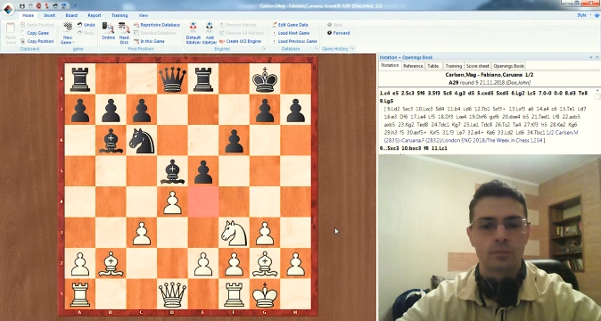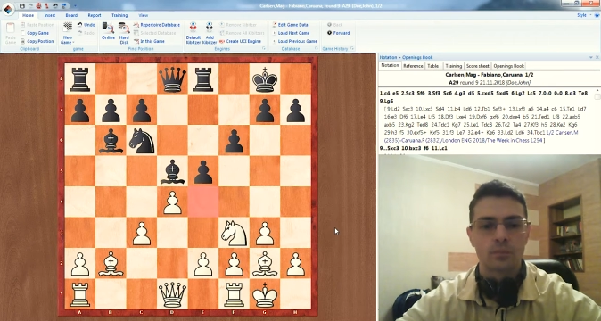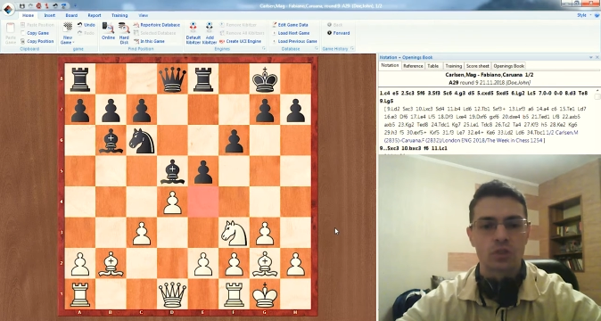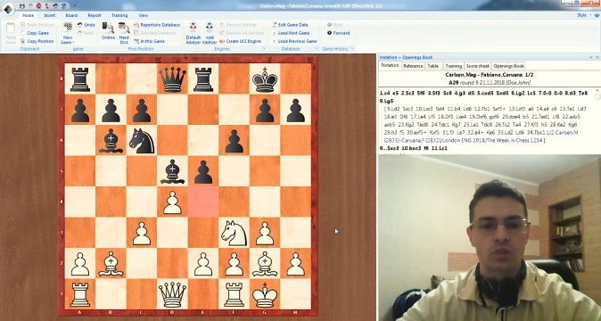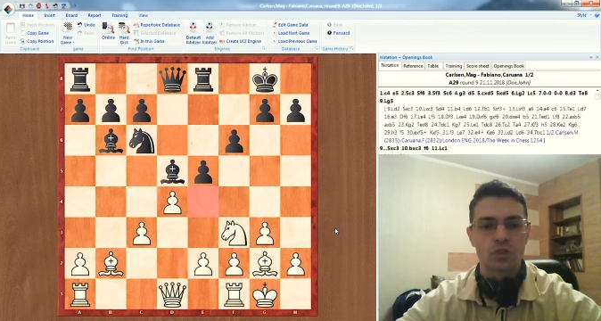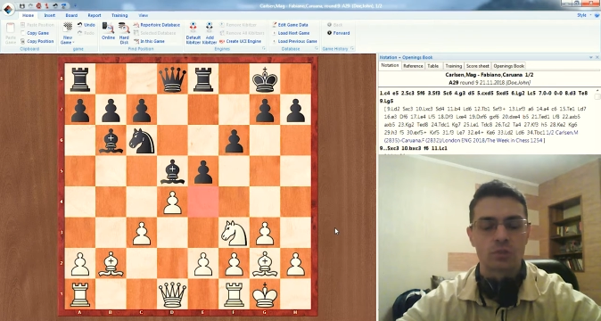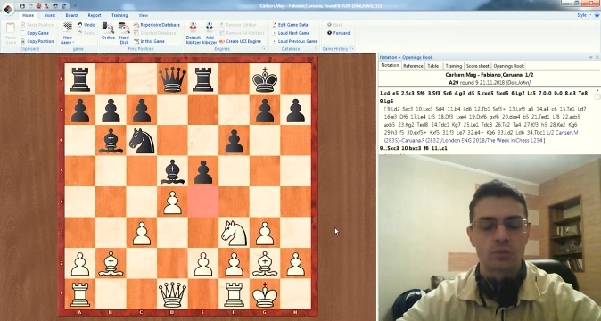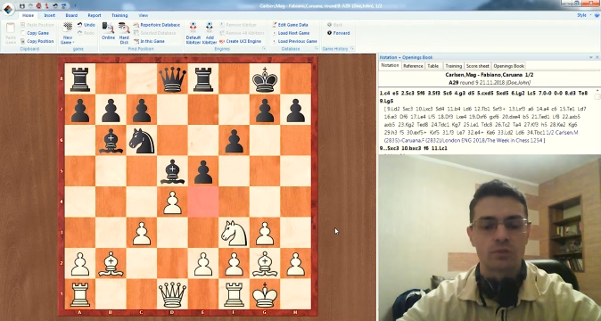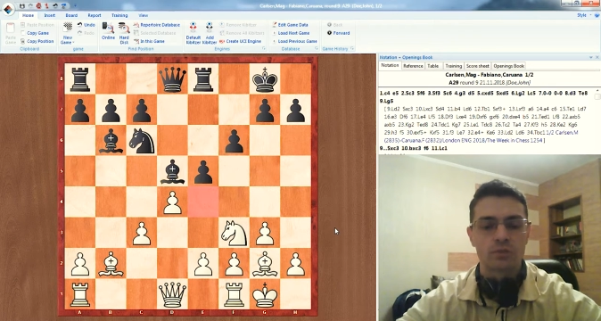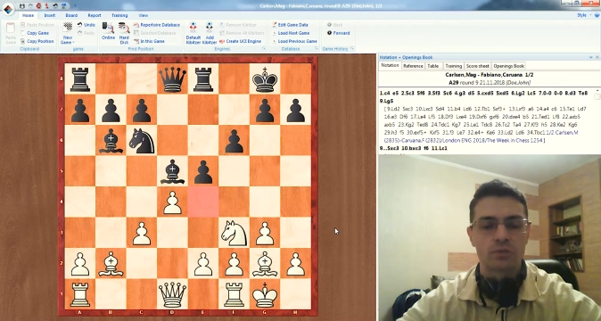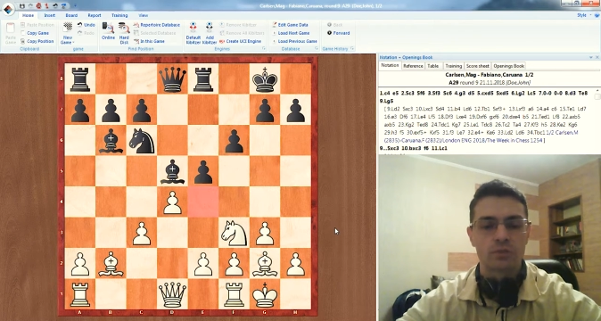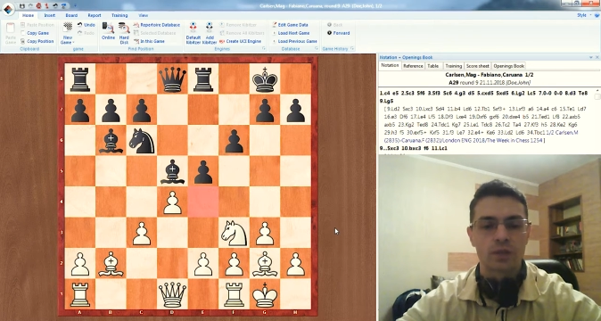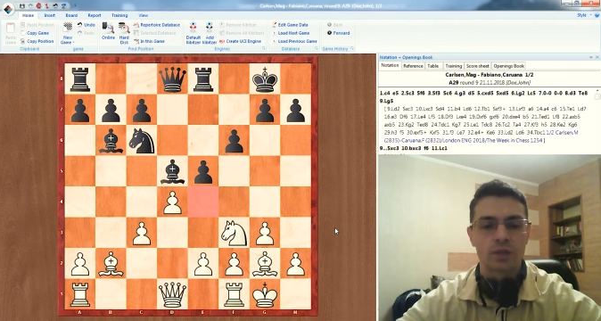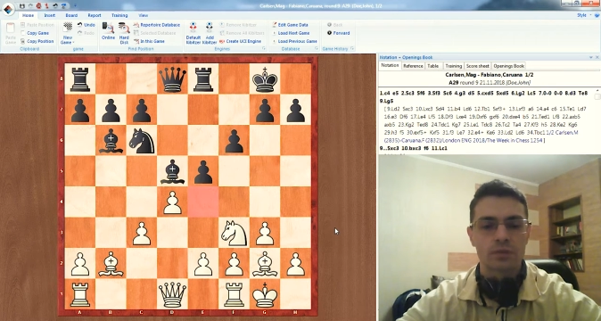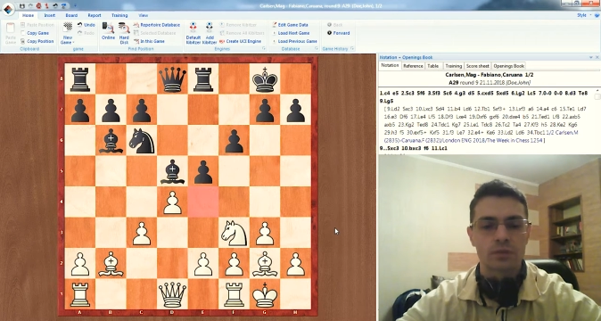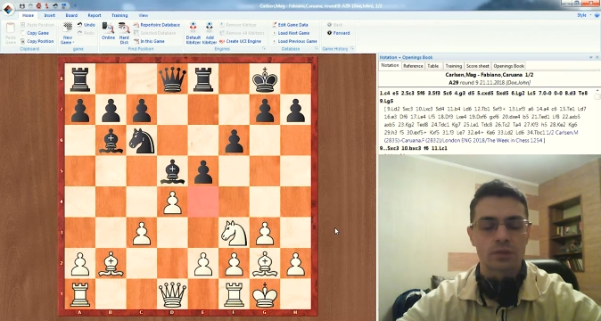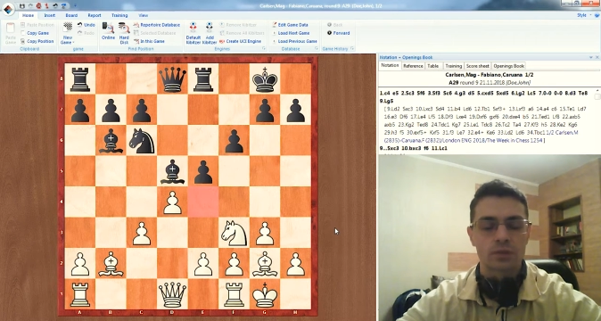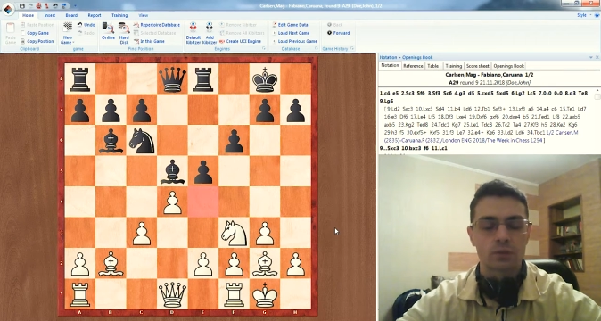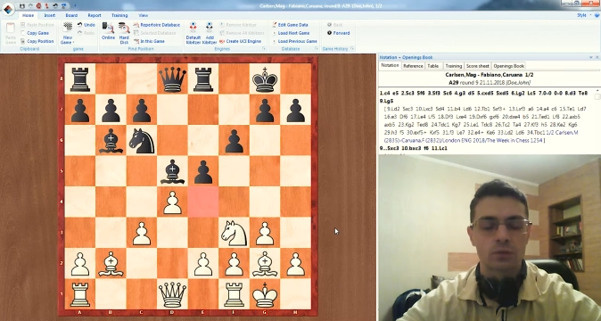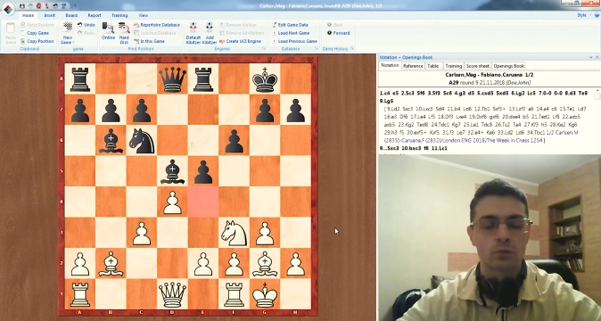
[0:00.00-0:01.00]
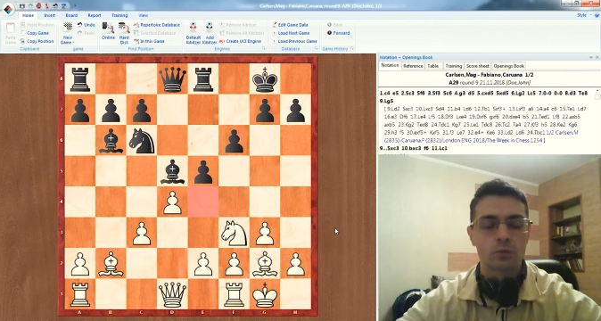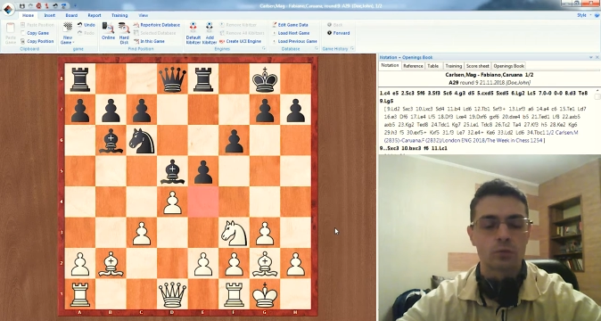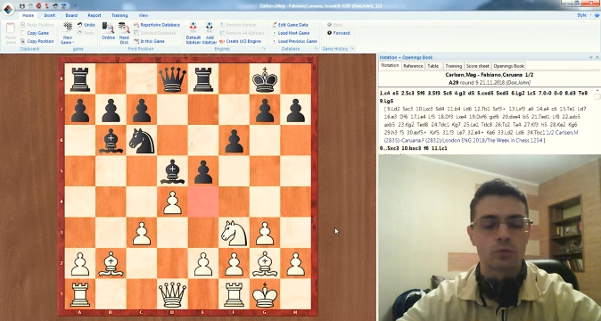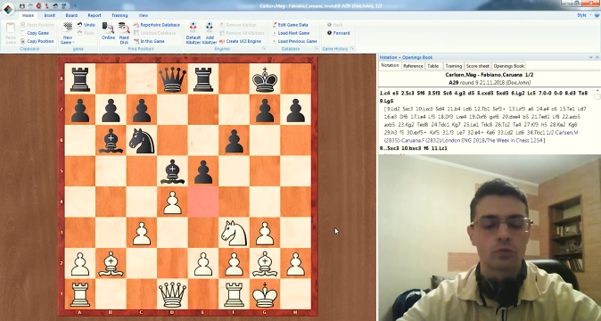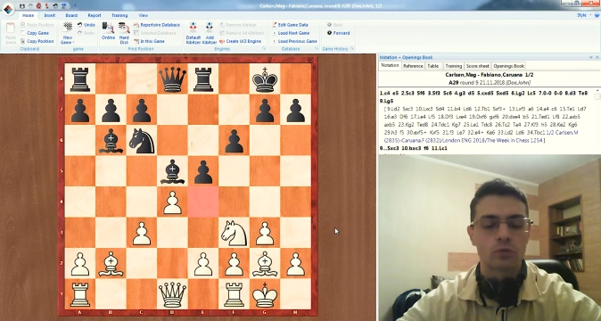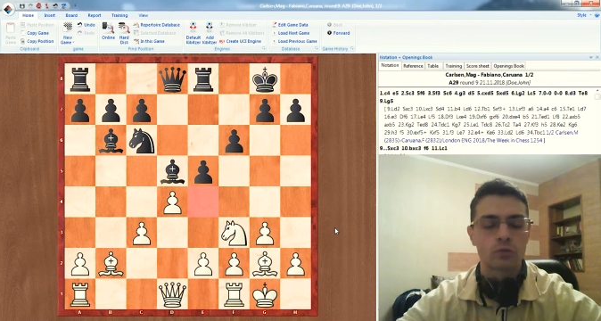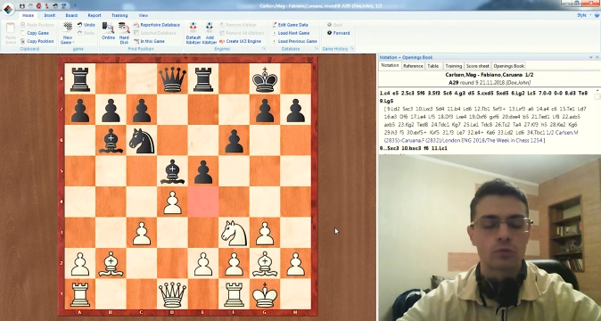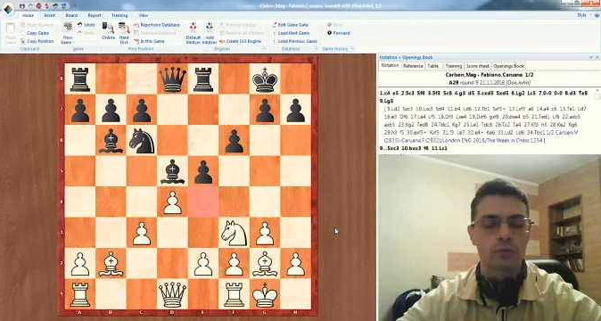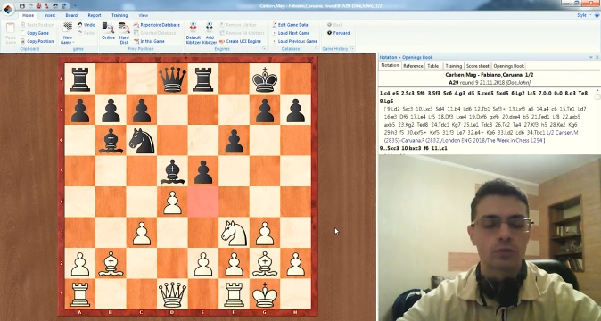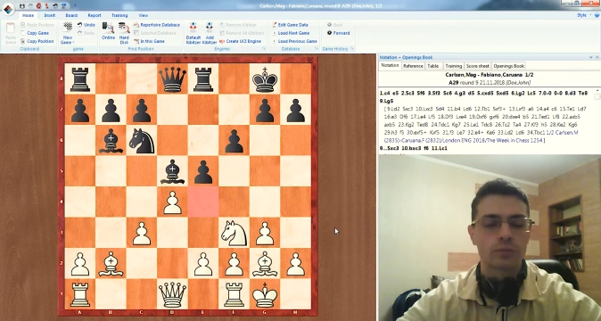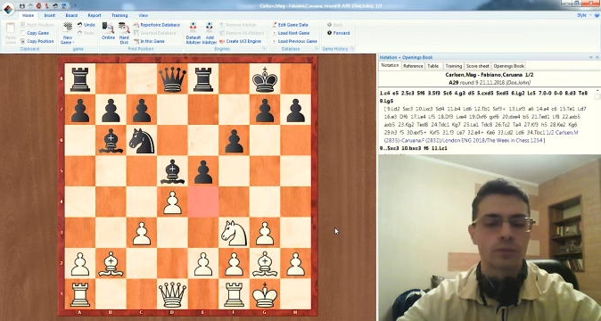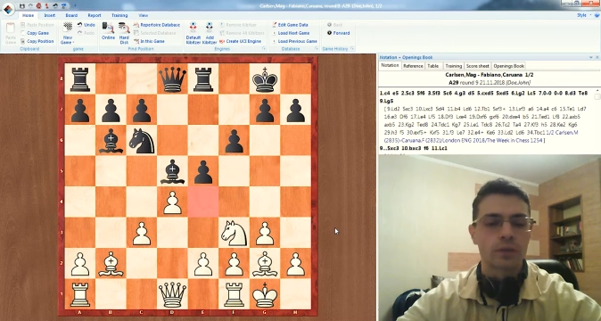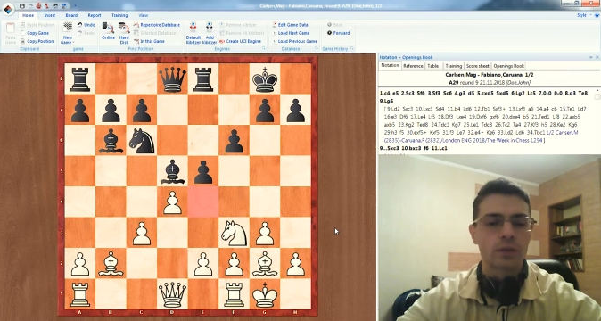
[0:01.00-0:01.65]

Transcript: Bishop d5 is a good move,